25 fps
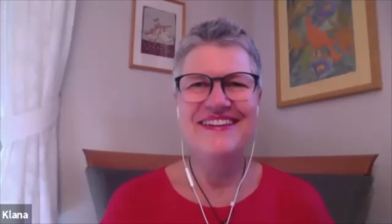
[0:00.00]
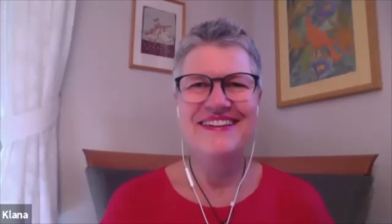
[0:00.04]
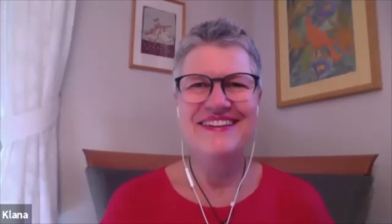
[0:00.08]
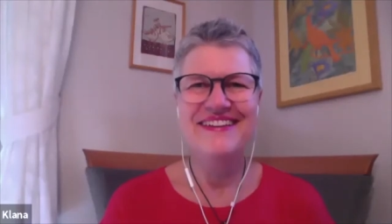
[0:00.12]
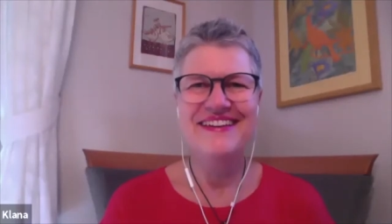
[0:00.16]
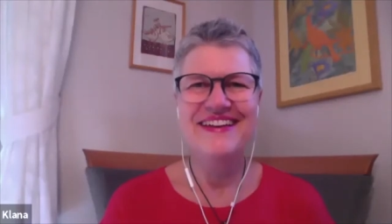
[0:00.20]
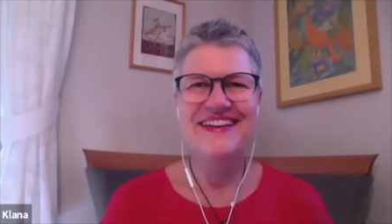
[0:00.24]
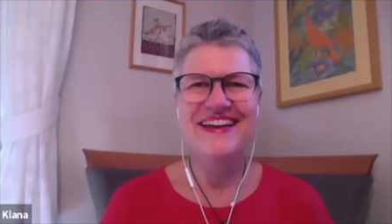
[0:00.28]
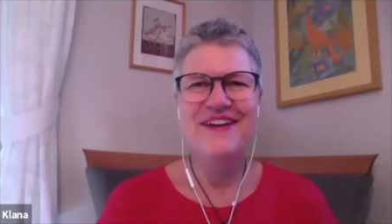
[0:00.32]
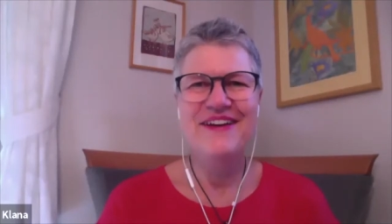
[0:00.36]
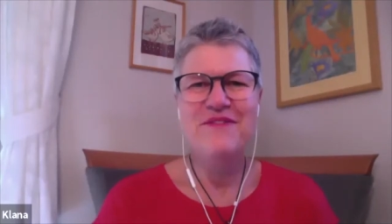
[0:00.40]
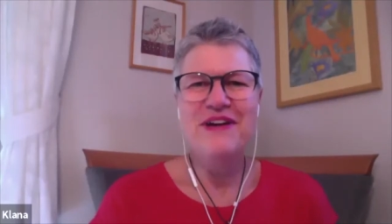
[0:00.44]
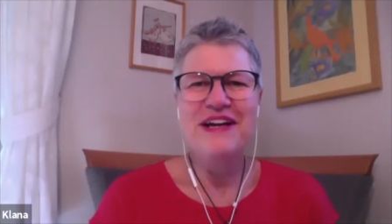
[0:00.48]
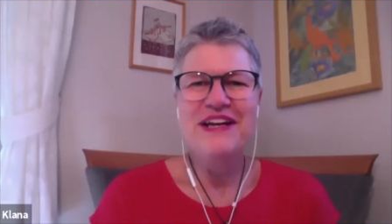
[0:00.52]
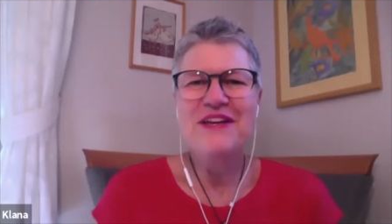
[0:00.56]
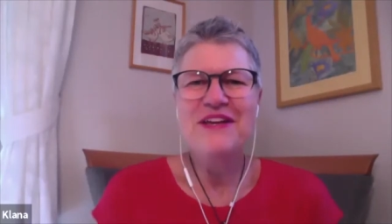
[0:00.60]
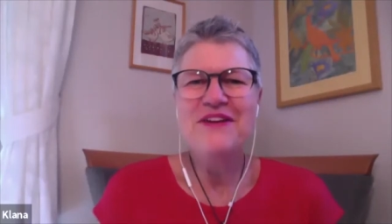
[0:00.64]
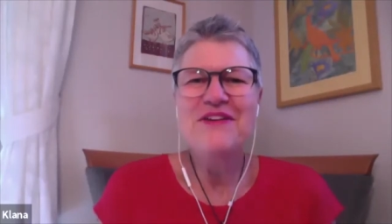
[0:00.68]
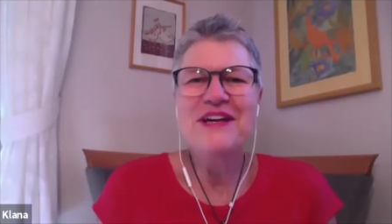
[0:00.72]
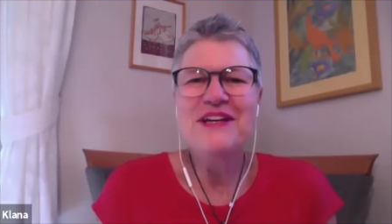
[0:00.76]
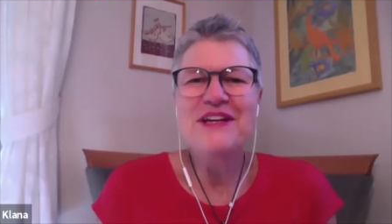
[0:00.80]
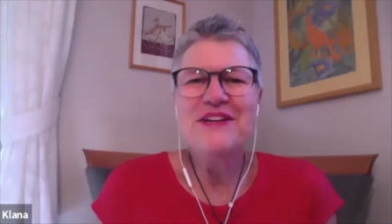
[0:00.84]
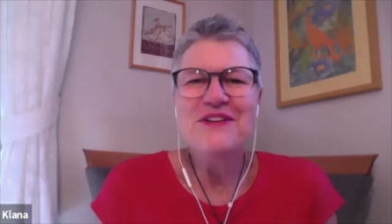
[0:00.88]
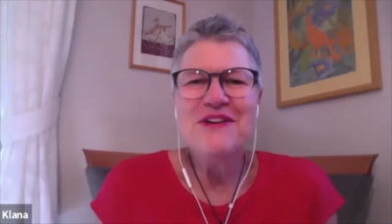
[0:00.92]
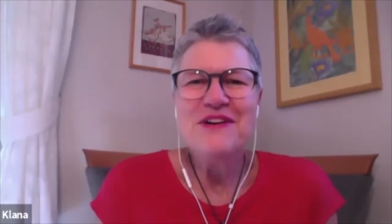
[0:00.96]
And when you
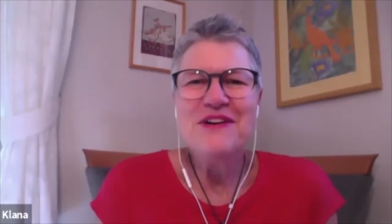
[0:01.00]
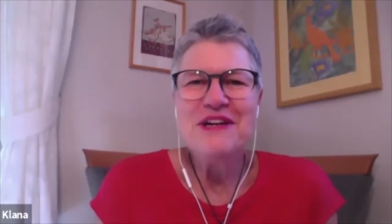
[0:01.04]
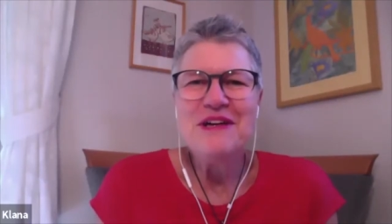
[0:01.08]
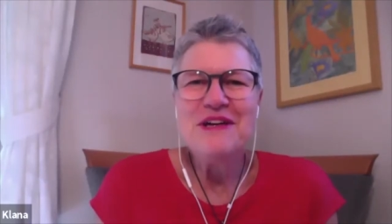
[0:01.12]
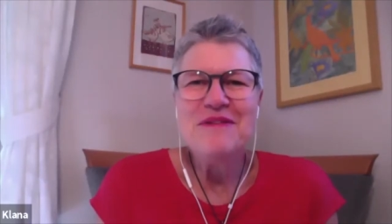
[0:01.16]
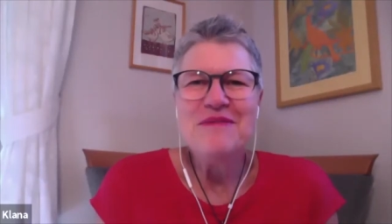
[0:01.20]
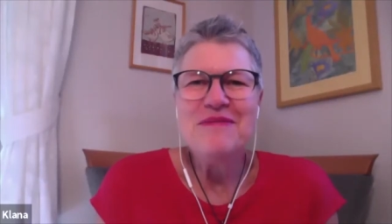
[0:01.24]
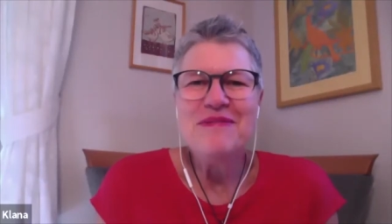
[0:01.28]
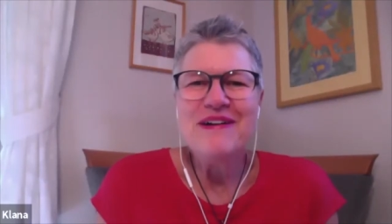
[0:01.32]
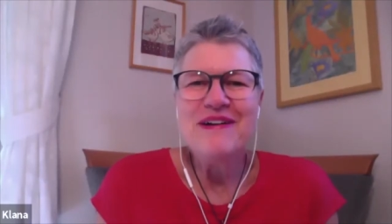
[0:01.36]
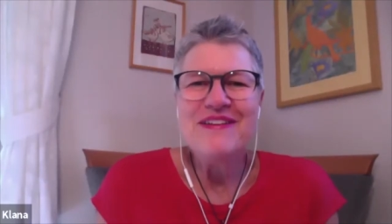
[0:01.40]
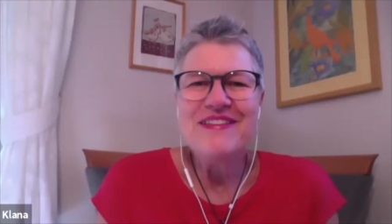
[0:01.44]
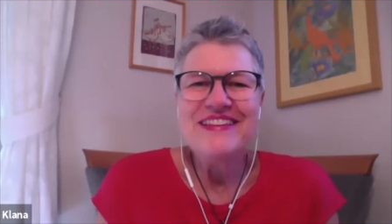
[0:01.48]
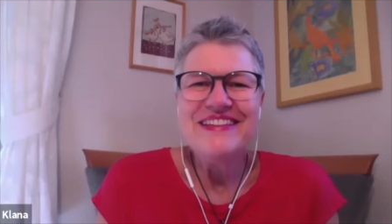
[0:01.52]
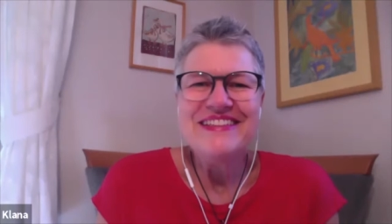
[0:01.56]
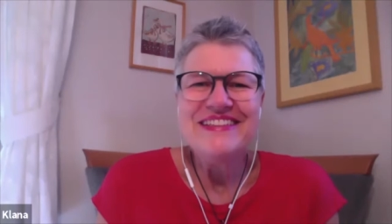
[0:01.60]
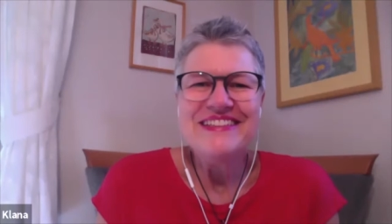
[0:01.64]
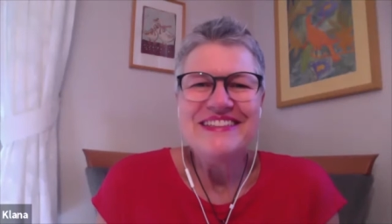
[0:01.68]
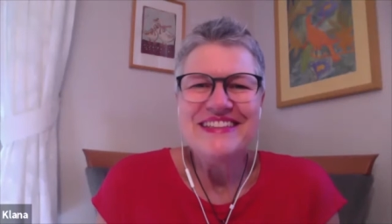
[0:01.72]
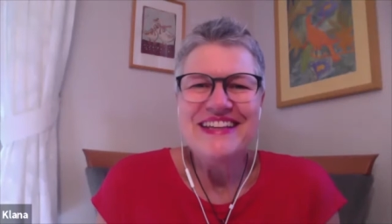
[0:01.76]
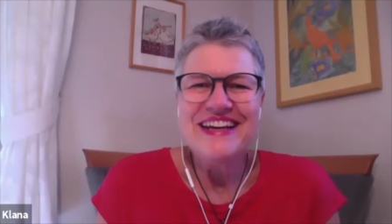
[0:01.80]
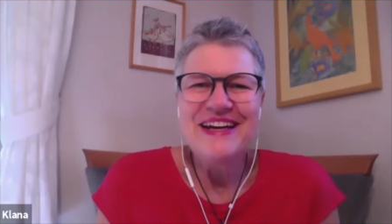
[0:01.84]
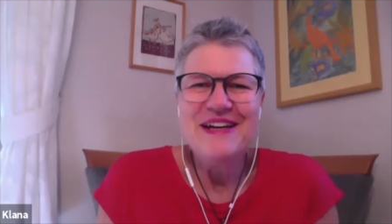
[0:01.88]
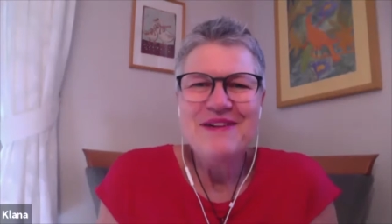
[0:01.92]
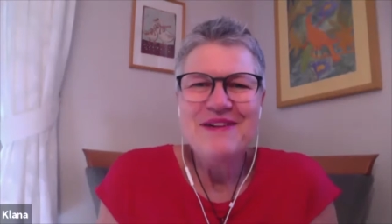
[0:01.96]
are talking about this,
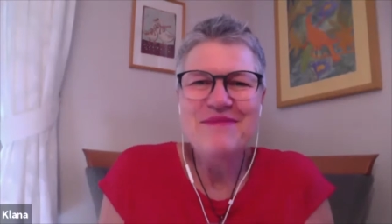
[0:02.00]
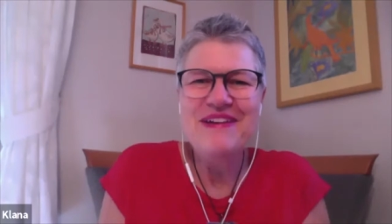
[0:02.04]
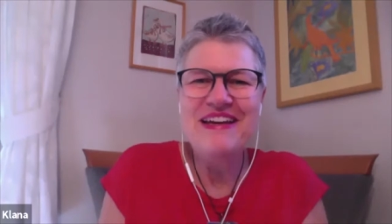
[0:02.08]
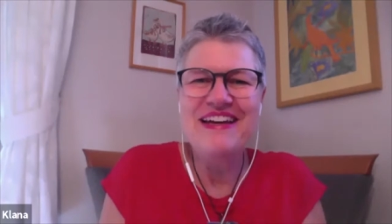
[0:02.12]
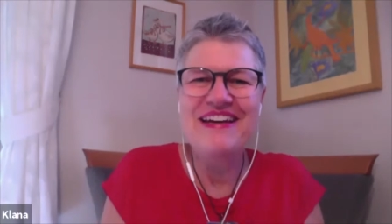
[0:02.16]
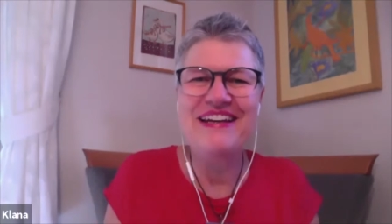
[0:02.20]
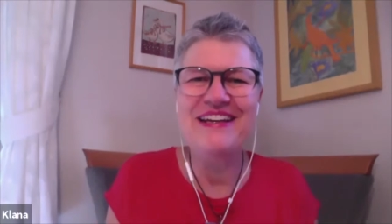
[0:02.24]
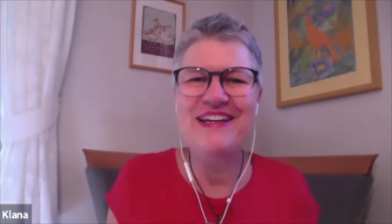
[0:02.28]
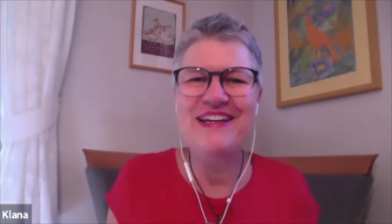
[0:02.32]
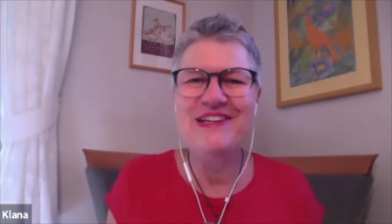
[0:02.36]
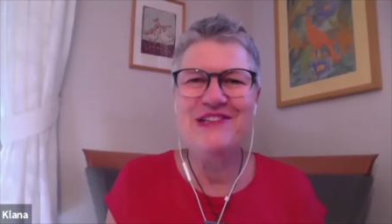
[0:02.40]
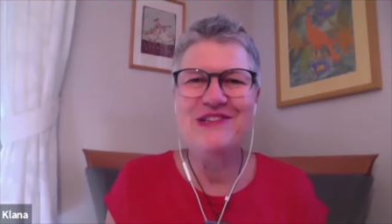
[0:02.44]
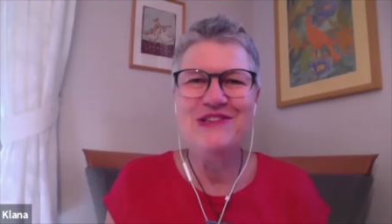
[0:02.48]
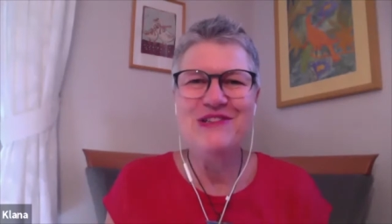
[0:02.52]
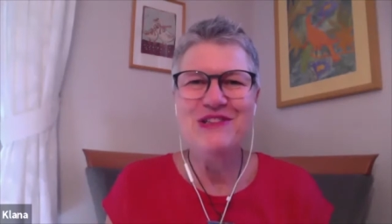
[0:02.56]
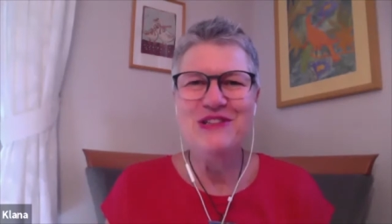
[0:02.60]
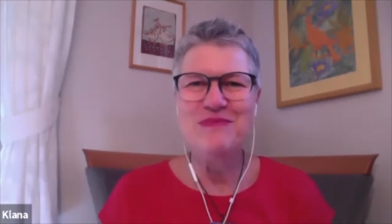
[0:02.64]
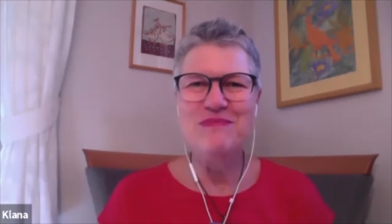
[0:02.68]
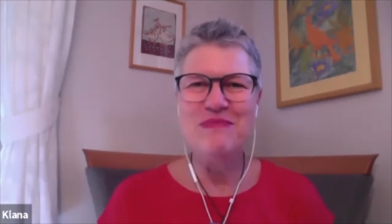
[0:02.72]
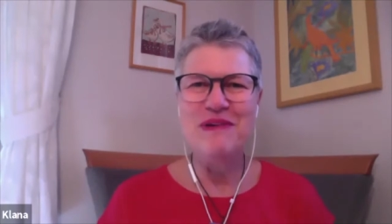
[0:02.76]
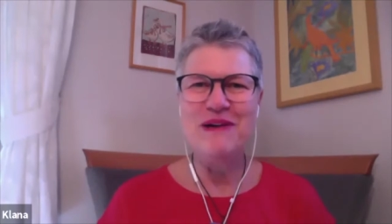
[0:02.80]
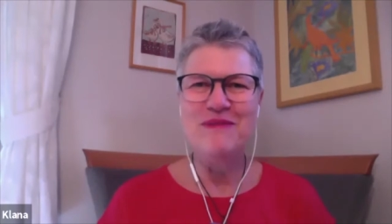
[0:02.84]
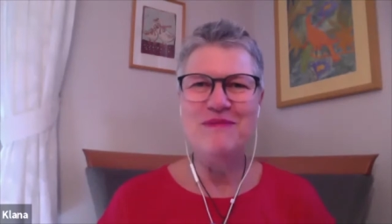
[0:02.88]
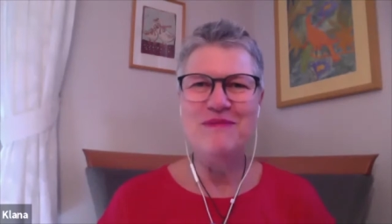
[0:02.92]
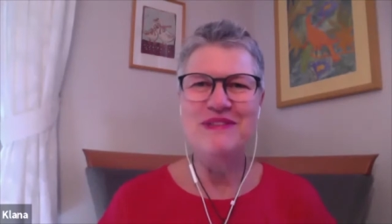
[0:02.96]
I'm getting
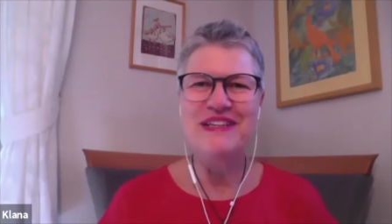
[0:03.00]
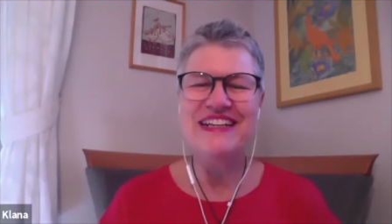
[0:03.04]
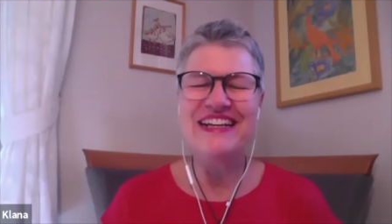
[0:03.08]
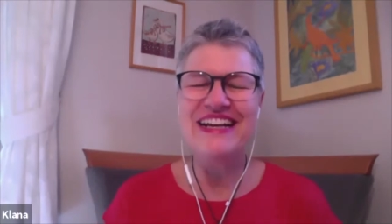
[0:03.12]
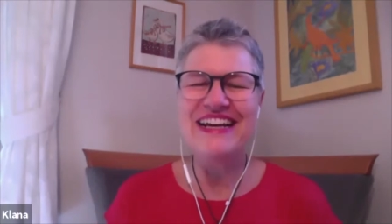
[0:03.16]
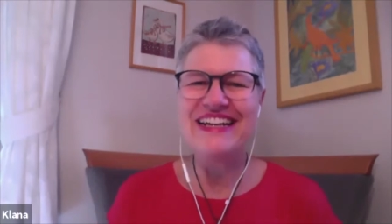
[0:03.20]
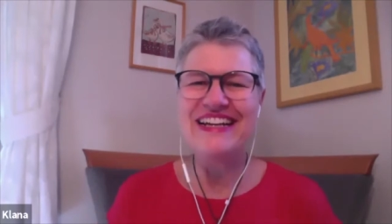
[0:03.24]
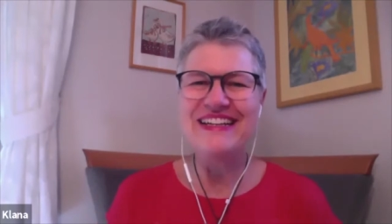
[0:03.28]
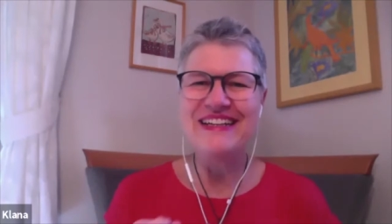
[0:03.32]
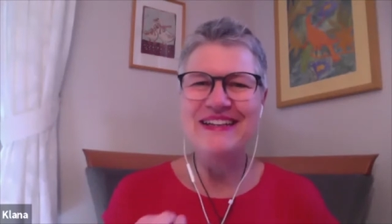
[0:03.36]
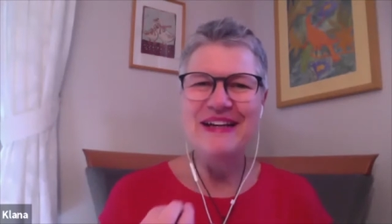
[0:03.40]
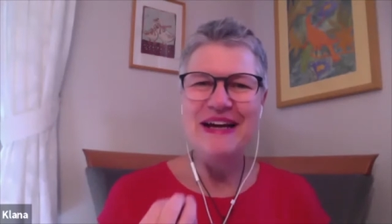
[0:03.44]
goosebumps and I,